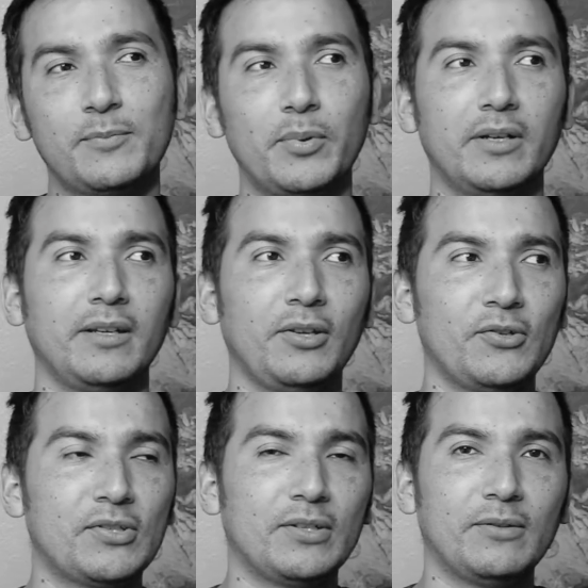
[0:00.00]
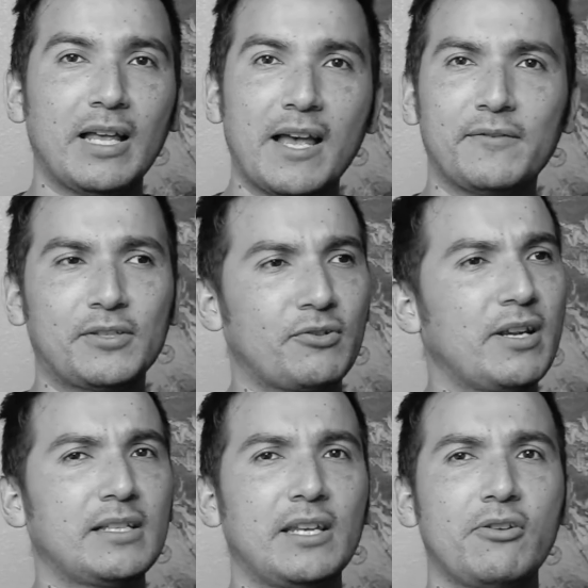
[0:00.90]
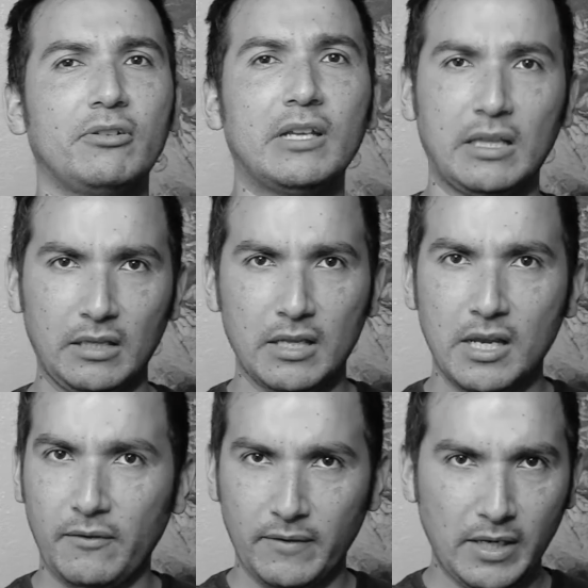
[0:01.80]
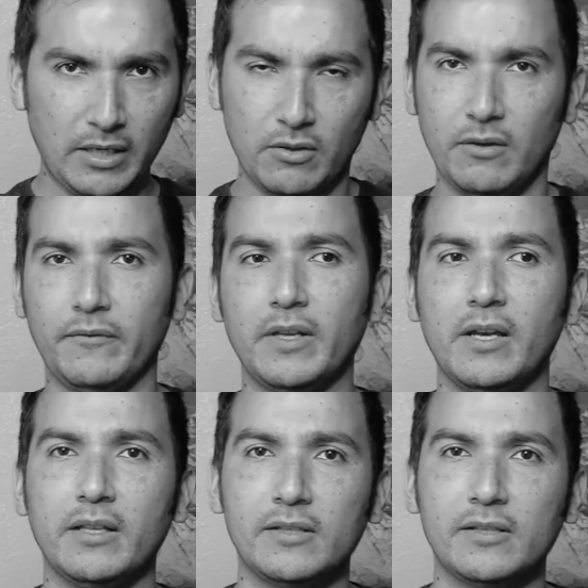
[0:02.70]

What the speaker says: but you still have stress in your daily life and all of that.